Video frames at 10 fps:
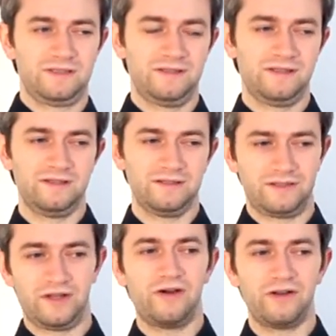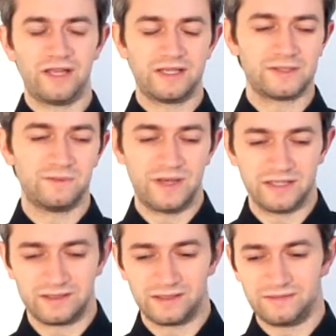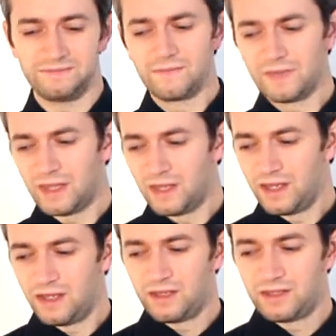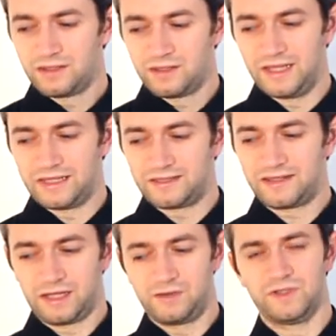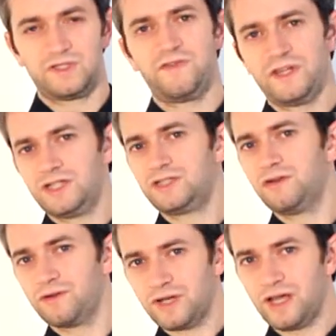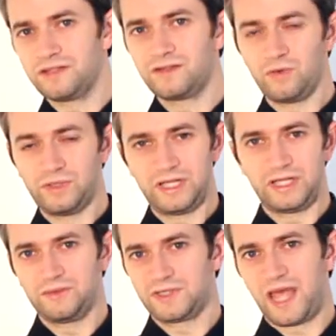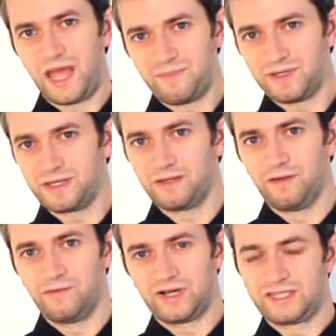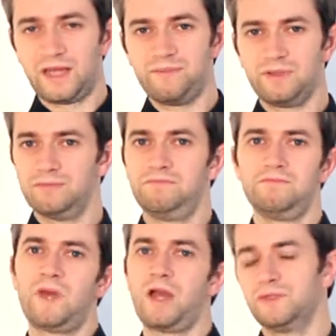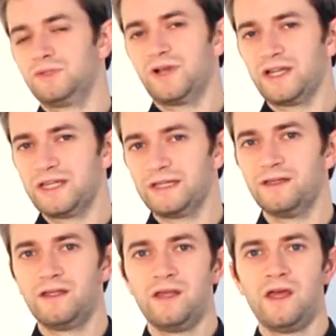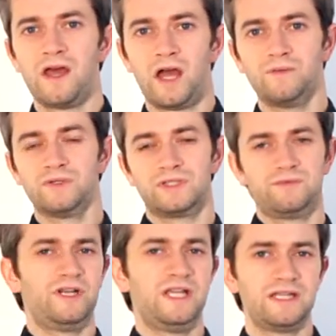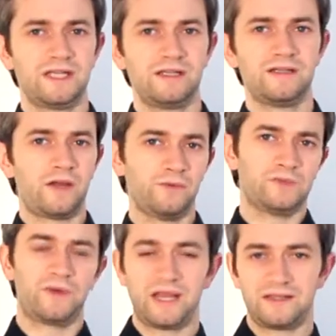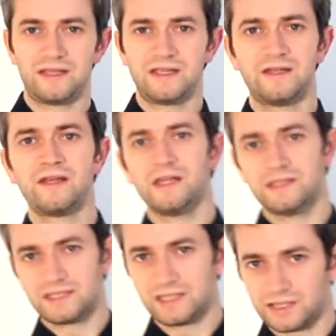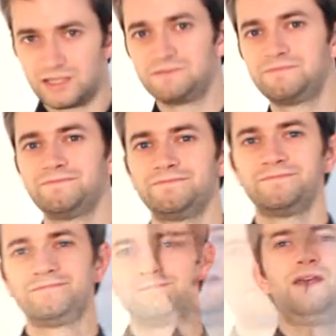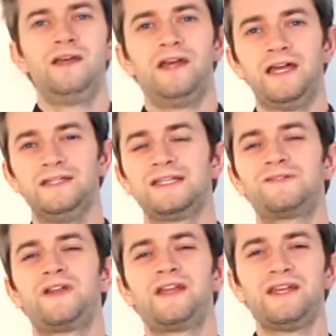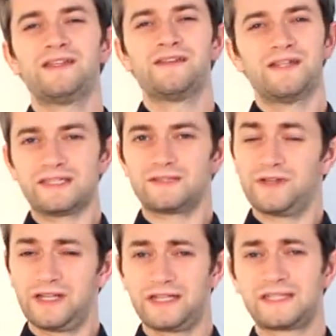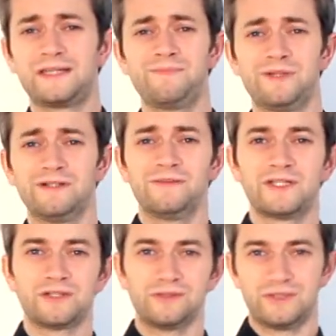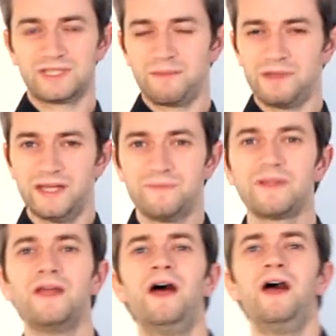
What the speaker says: the audience whether that thing was finished or not, only that it was happening. For example, I was running, I was reading, I was writing and such. And that's really it. It's really that simple. So to sum it up,